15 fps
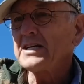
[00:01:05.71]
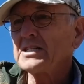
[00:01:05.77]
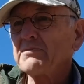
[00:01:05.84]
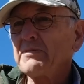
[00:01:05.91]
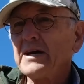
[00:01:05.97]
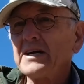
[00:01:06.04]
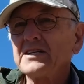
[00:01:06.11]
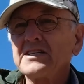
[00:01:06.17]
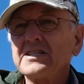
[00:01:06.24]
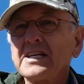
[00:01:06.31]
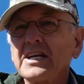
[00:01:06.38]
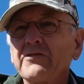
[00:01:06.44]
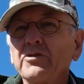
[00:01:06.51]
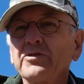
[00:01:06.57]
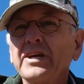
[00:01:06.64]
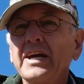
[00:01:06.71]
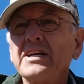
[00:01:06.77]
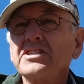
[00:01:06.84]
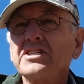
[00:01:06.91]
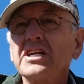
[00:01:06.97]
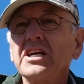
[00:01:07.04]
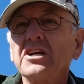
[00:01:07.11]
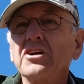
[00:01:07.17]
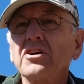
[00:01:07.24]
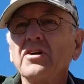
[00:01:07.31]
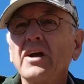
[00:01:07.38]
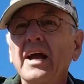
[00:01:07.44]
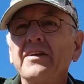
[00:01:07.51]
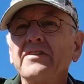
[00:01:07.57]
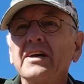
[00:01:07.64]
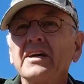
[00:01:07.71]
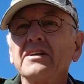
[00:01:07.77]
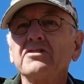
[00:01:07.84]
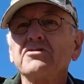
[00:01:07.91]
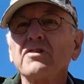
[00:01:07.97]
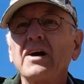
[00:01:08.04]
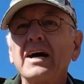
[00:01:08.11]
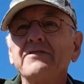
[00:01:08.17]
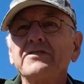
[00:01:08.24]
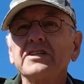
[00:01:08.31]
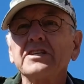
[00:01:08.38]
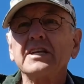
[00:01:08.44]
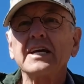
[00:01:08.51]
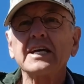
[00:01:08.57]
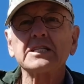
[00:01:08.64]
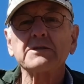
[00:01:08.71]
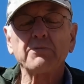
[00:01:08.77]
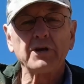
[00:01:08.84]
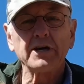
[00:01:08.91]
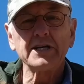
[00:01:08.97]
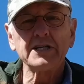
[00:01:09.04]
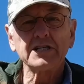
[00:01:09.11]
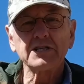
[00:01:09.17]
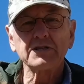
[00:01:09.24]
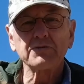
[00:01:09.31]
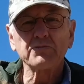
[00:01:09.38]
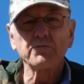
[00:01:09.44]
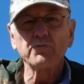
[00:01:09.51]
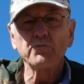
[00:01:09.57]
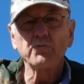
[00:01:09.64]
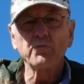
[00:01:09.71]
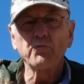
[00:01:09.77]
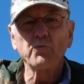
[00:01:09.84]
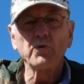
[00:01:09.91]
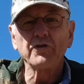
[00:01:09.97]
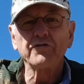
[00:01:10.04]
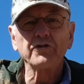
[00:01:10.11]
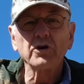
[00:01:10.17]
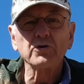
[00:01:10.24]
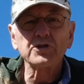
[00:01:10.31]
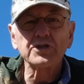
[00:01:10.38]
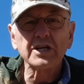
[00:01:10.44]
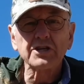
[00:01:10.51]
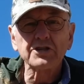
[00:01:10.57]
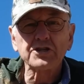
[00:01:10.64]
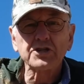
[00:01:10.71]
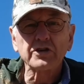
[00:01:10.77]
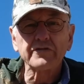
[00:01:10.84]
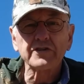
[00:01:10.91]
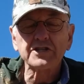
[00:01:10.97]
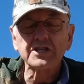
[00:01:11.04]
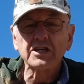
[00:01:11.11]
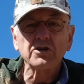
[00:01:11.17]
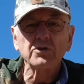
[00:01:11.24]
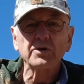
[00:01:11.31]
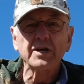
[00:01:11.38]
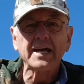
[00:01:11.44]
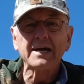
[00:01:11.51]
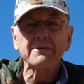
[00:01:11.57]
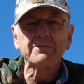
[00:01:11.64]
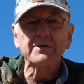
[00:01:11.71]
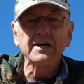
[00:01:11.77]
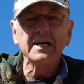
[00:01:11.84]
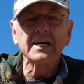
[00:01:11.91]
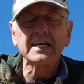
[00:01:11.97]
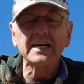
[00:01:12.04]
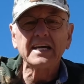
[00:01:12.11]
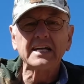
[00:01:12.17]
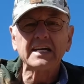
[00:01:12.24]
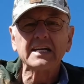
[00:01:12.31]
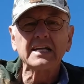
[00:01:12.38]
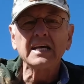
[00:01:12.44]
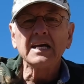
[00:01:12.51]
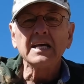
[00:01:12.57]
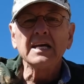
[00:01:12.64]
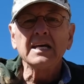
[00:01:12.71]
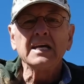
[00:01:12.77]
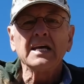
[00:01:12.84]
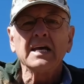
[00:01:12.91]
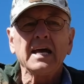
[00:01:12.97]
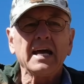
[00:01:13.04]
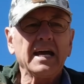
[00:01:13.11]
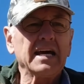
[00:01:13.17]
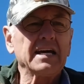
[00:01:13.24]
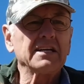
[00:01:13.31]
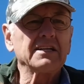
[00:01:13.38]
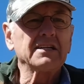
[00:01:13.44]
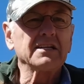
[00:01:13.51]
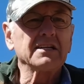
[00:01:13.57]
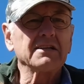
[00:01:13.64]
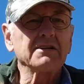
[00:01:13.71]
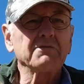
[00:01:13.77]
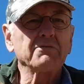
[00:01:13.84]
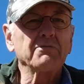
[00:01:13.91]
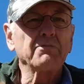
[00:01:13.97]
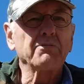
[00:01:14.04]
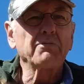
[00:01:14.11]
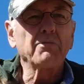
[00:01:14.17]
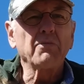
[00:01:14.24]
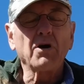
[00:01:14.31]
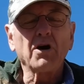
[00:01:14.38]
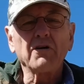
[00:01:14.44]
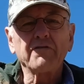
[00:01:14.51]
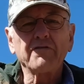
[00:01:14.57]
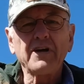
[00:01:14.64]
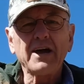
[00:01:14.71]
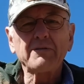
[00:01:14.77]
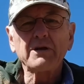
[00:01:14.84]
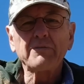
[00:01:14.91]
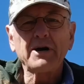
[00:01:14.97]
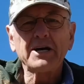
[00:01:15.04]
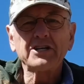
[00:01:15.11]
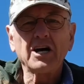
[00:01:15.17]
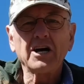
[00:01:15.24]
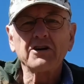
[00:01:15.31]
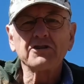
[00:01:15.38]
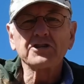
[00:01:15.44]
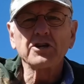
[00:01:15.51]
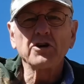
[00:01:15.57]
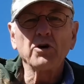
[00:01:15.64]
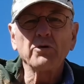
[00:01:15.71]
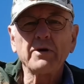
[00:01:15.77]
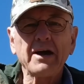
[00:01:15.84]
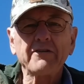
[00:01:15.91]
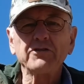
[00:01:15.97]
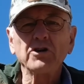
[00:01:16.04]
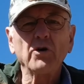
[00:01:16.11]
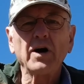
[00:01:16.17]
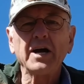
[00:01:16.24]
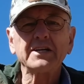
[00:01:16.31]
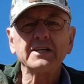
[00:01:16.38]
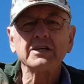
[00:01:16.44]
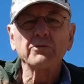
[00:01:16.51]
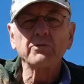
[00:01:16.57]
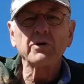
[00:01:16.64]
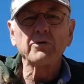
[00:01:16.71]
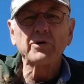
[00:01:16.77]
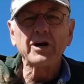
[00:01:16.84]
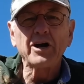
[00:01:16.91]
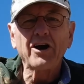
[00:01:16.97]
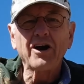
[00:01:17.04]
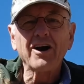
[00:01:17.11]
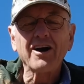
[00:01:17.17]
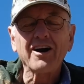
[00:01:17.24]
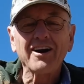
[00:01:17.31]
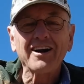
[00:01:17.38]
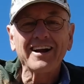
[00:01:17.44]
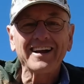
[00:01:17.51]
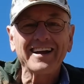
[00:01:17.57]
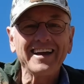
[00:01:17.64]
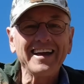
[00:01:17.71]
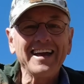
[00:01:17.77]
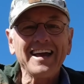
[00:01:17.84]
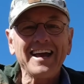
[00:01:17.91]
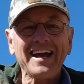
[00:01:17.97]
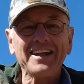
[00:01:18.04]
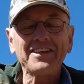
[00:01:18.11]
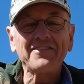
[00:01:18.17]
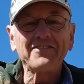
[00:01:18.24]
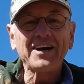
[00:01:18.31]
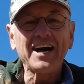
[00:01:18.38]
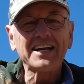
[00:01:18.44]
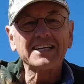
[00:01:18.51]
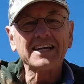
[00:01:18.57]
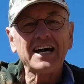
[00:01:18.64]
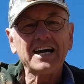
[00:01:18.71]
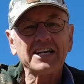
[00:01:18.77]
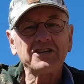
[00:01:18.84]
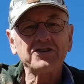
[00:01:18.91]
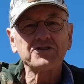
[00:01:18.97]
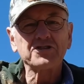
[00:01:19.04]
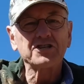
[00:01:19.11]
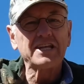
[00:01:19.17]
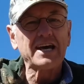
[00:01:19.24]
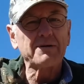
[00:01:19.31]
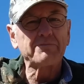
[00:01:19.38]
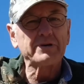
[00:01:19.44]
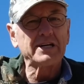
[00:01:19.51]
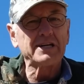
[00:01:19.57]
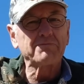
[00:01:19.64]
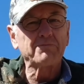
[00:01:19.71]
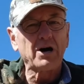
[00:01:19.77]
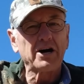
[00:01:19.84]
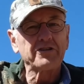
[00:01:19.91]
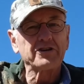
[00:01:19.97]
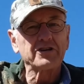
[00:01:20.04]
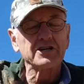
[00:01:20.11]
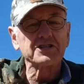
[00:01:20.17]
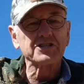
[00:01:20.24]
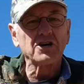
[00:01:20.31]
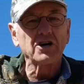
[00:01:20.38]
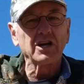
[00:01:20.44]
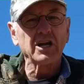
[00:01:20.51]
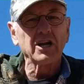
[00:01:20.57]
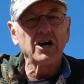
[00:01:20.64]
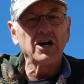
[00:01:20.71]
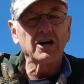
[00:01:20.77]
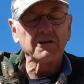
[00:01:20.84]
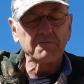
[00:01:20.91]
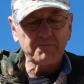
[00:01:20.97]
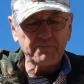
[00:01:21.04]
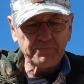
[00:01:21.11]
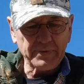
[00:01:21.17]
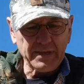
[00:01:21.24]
might spend several days here and then drive to the next place with no cell service and go camp again. And our family, my daughters at home, have no idea where we are. And they've gotten kind of used to that, but it bothered us all along.